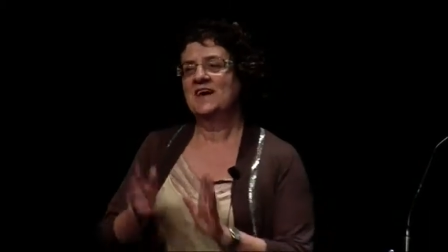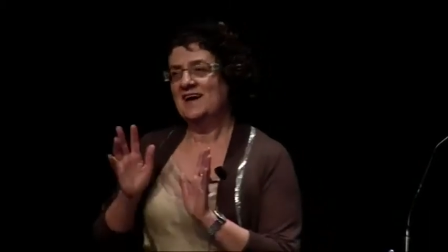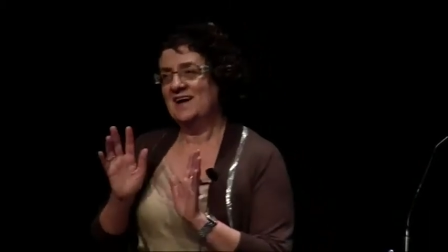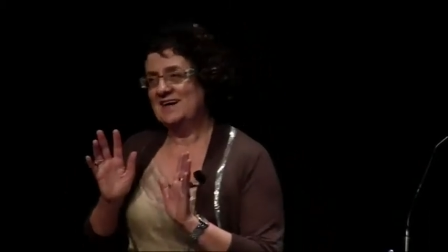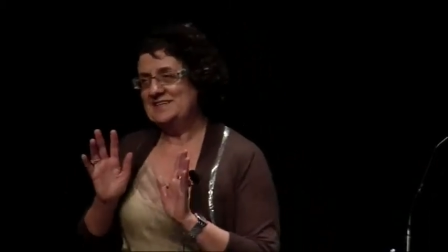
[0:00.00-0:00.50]

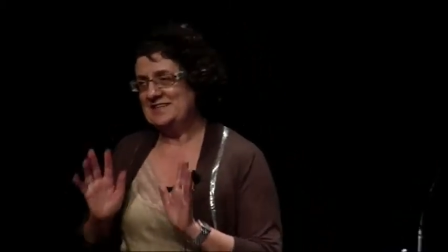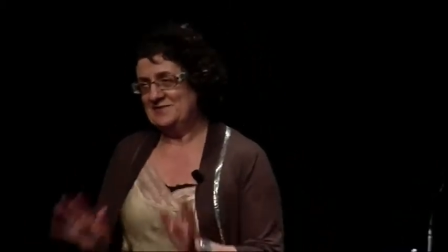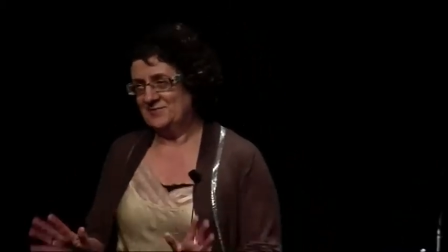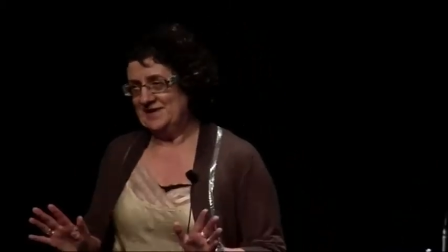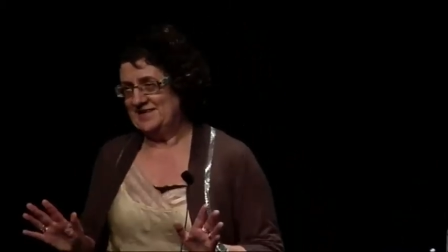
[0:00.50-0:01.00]
I
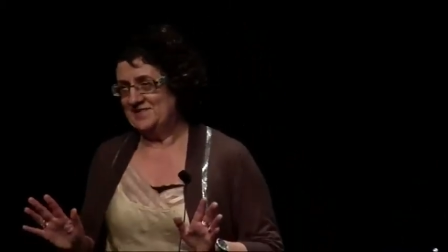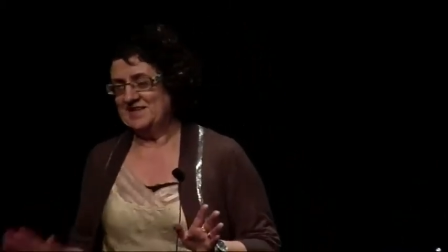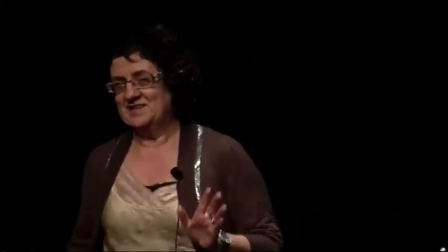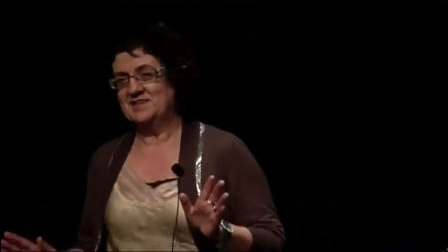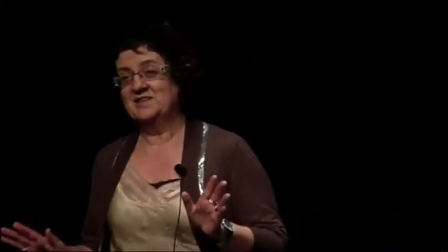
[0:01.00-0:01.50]
definitely
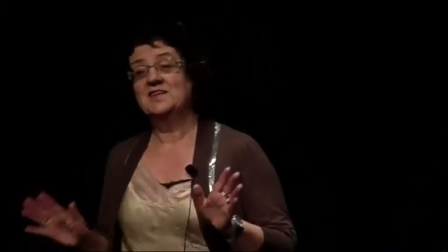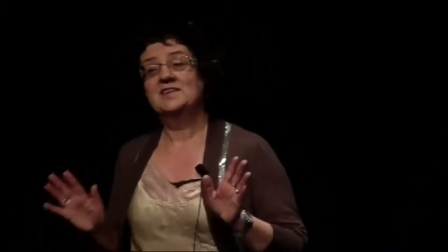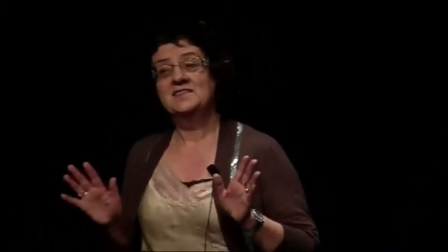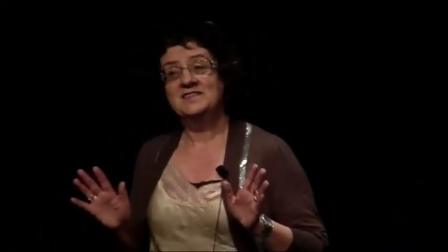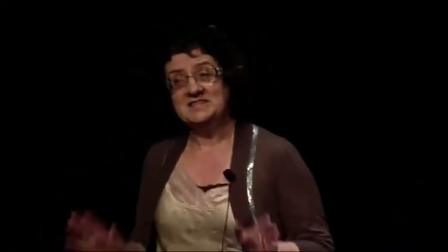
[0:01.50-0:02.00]
think in
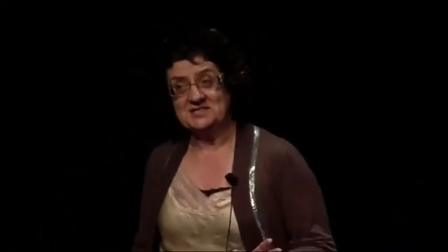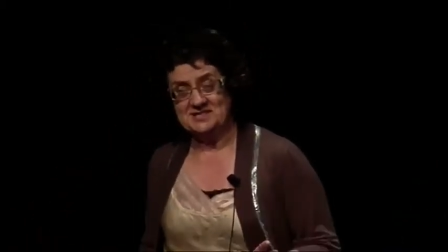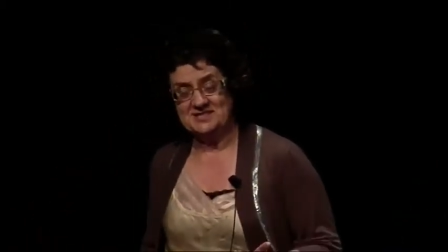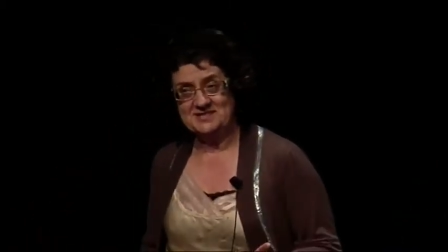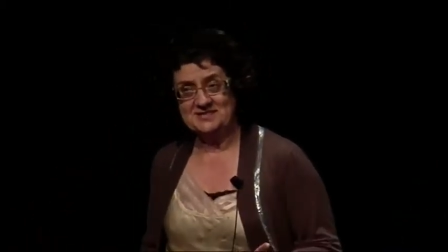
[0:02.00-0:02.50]

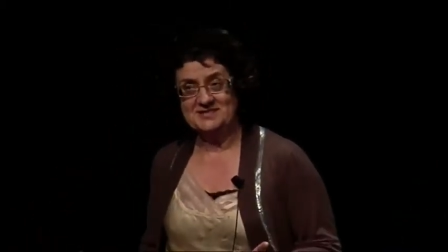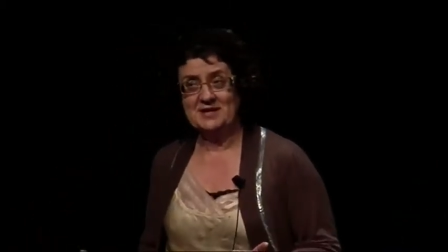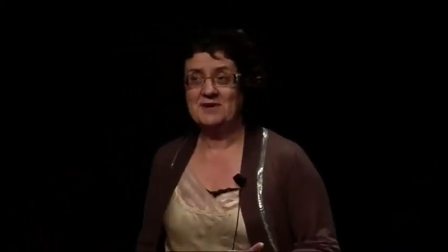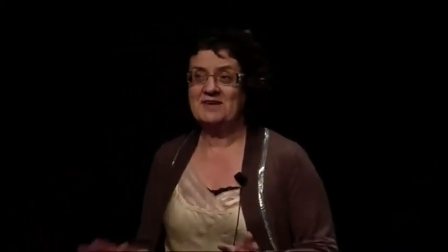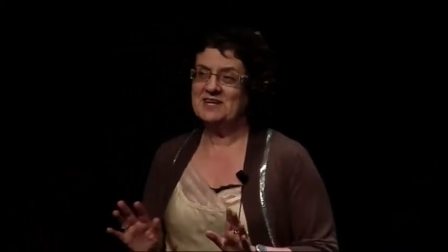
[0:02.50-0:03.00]
lists. So
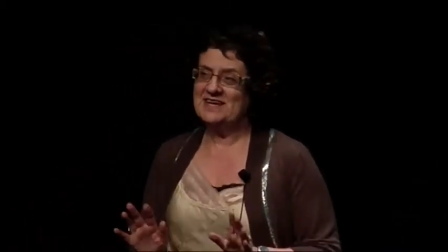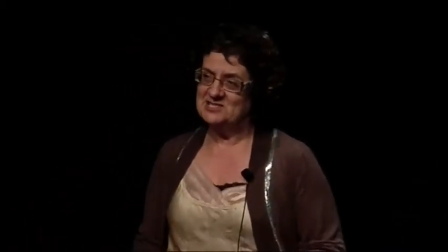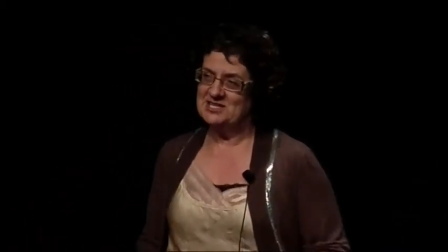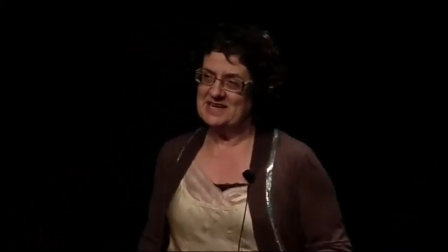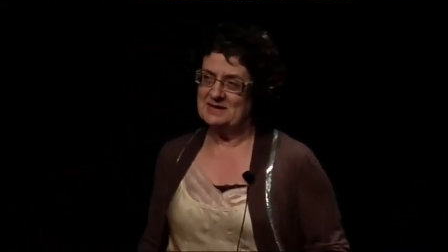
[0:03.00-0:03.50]
we haven't
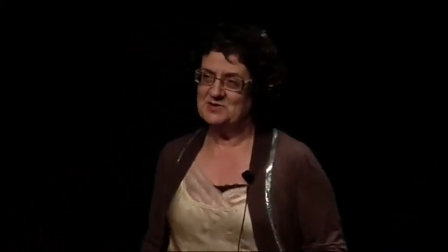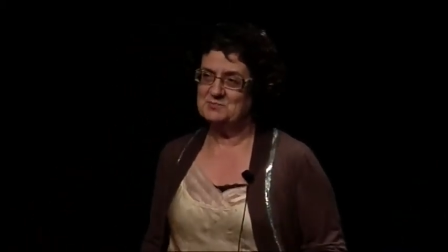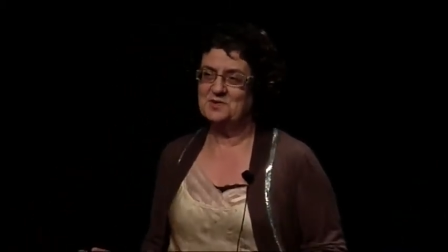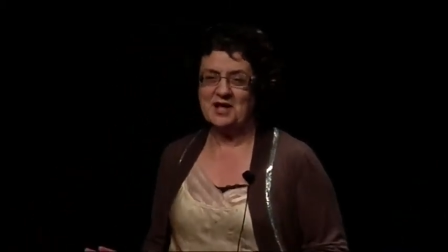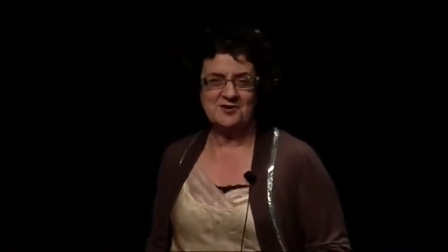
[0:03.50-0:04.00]
actually come to
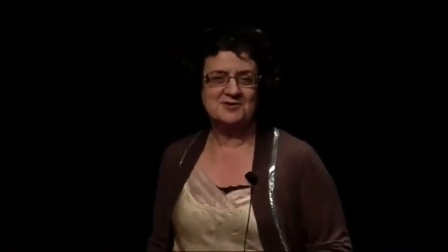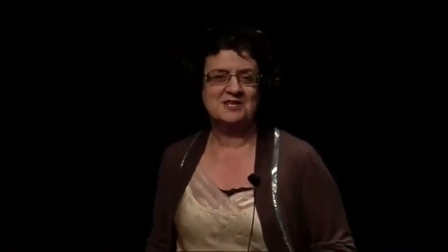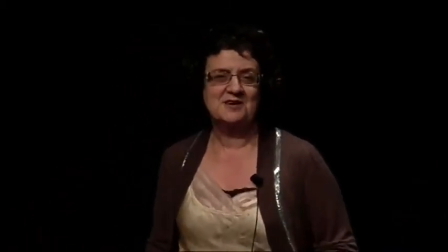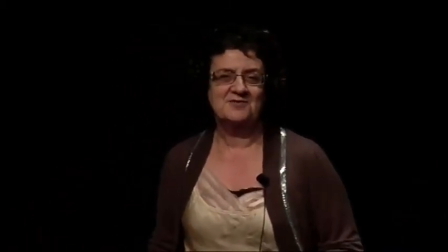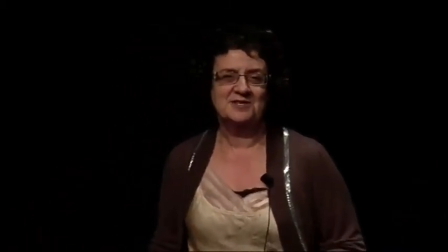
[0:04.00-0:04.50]
blows
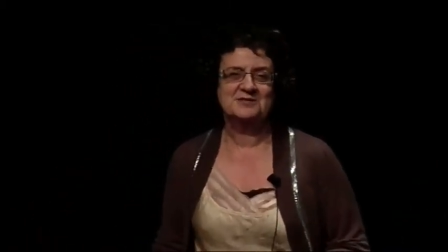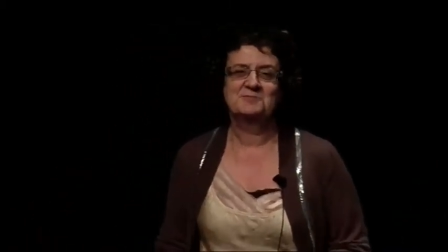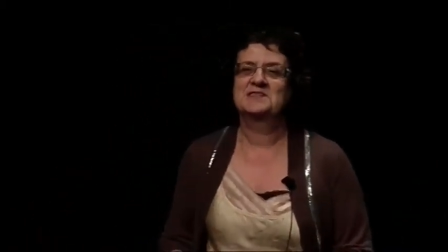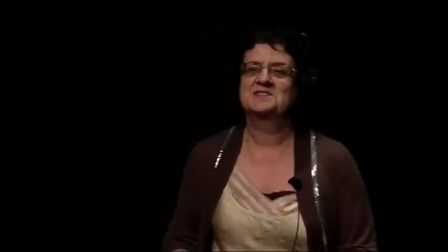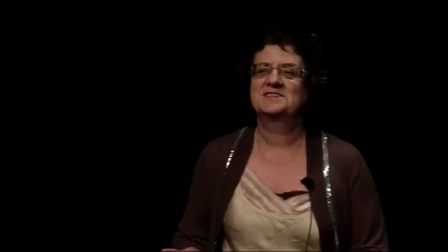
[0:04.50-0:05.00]
over this
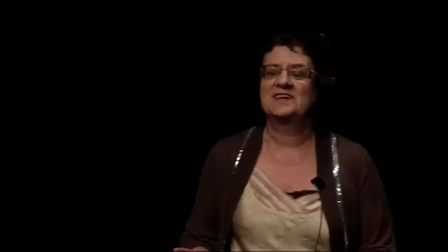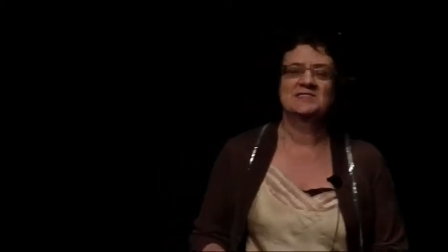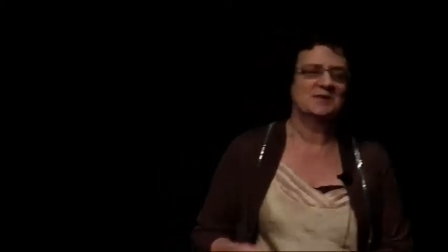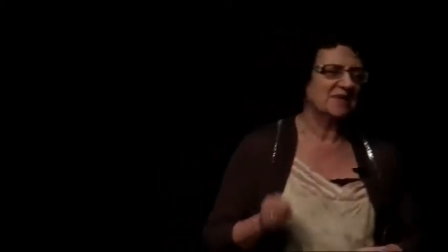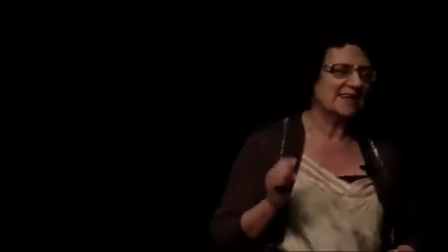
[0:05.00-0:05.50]

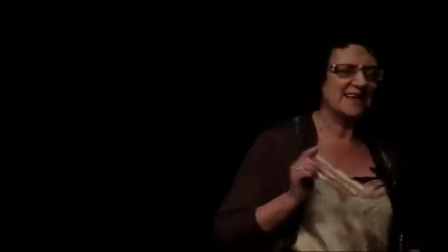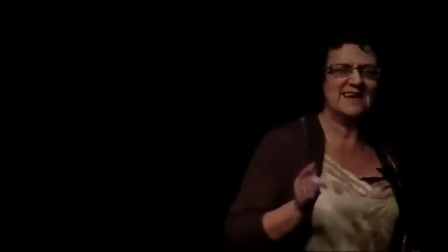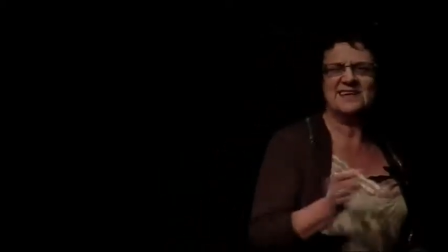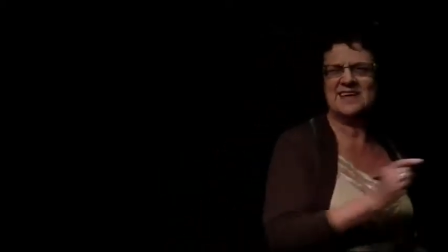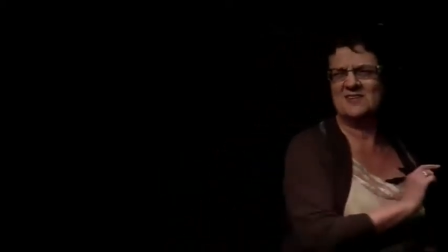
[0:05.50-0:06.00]
presentation, but
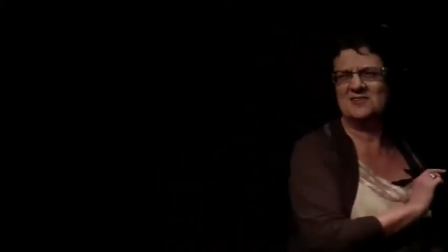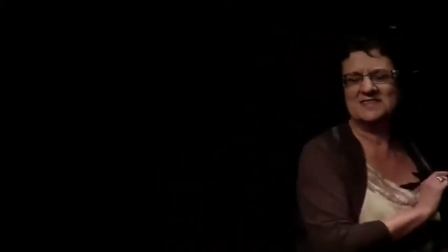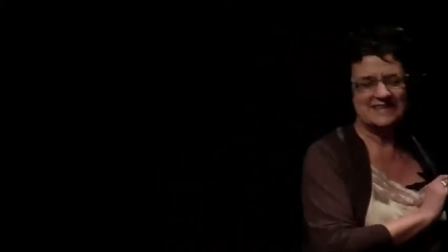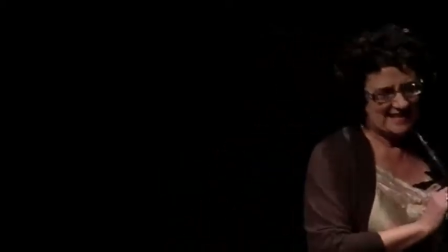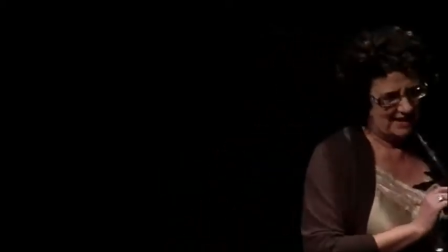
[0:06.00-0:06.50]
can't
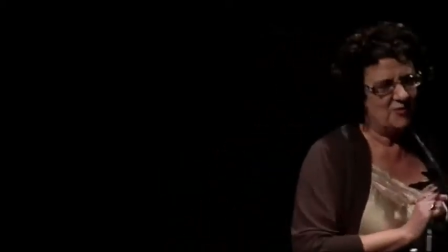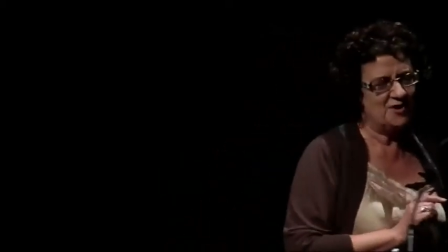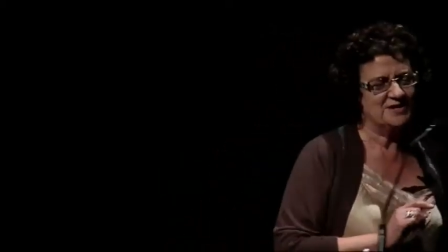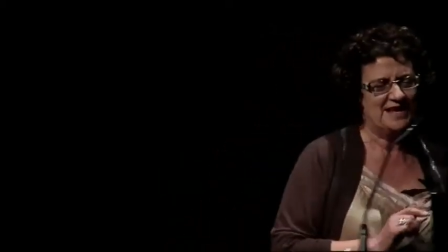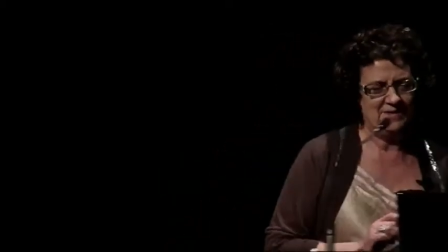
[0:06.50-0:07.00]
guarantee that
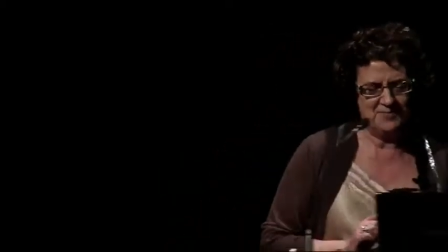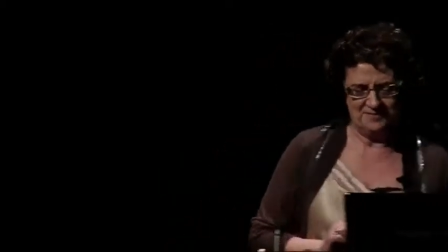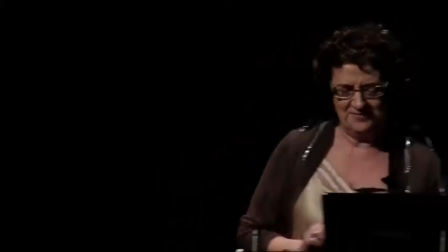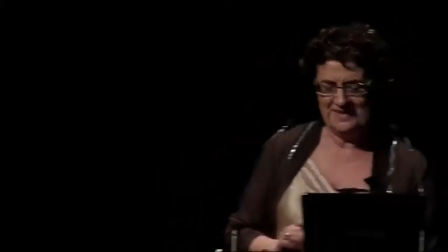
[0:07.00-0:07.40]
won't happen.